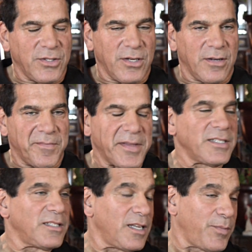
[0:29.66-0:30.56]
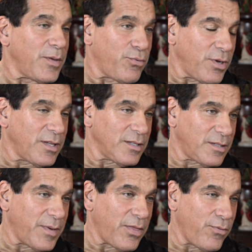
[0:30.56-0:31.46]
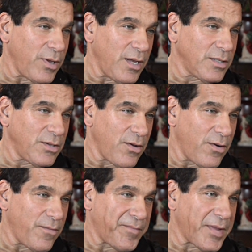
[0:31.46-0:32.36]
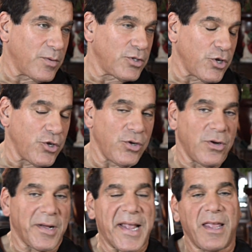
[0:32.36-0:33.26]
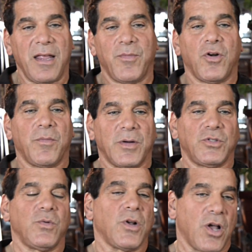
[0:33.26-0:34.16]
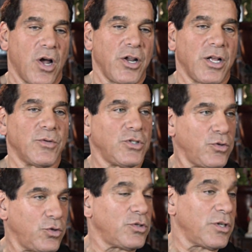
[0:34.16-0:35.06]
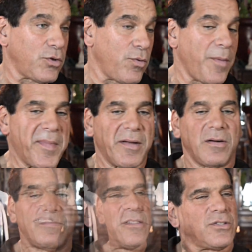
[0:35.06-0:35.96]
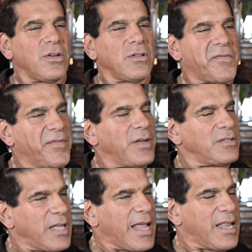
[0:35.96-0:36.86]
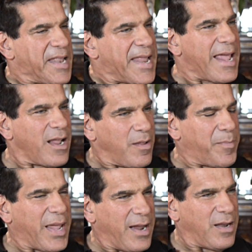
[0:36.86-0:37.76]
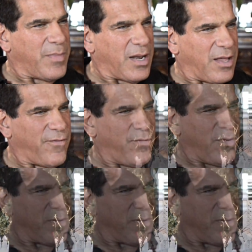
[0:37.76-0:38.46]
the Celebrity Apprentice about 3 years ago, I was in New York. I came home, I was doing cardio, I was using a treadmill. I started to feel the nagging pain in my left foot.